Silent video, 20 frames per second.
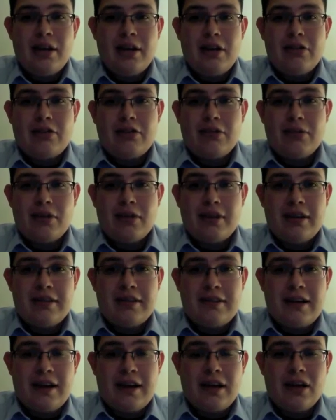She
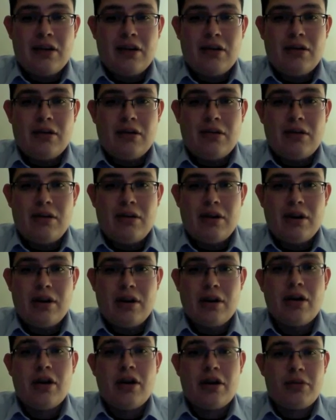realized how
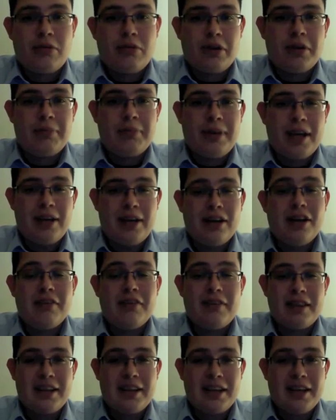her hard work paid off
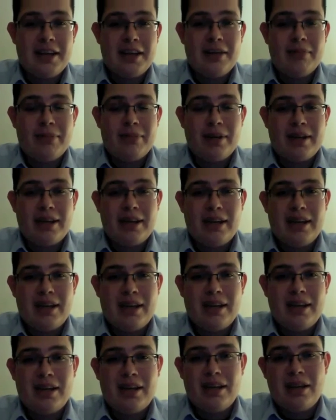at the end,
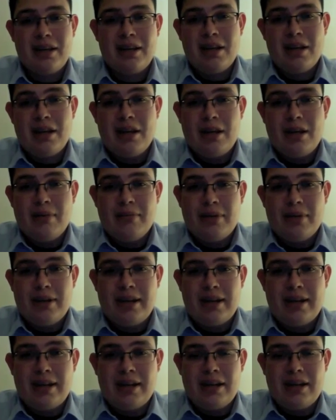but
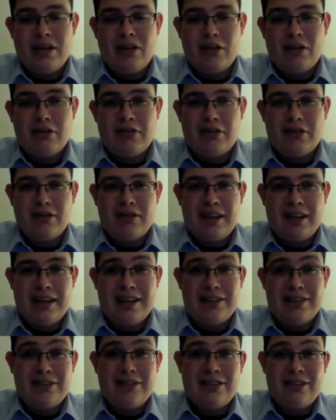also
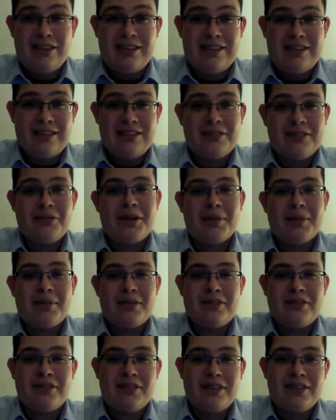that she doesn't want to
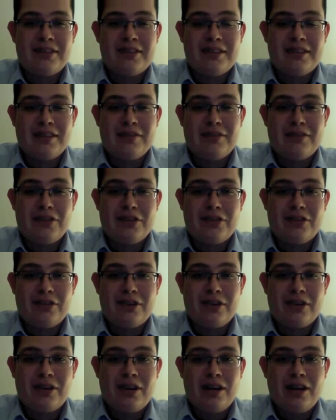pursue this in the
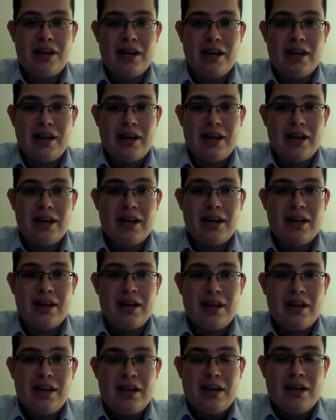future,
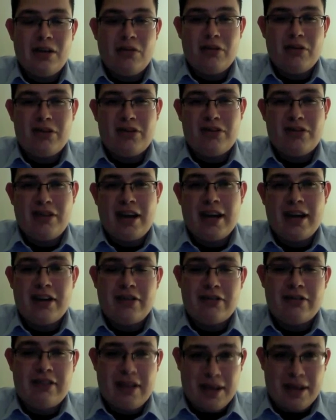which I
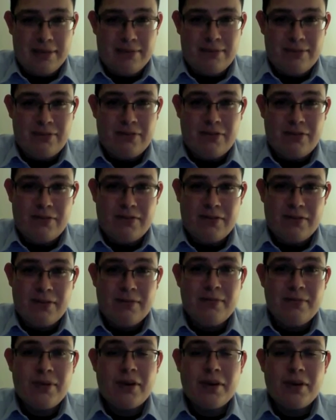understand
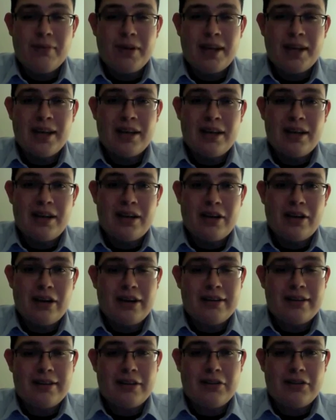from her being an
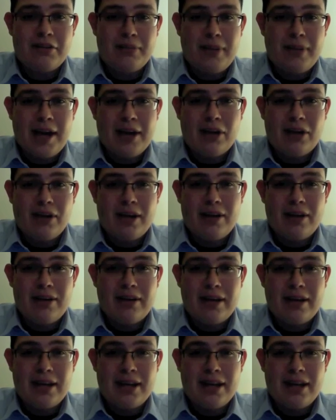architecture background,
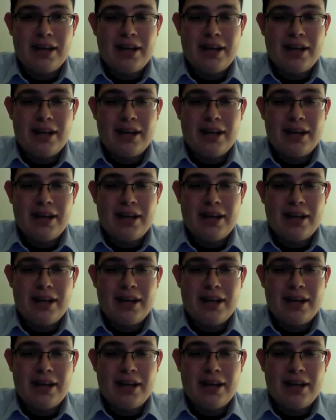that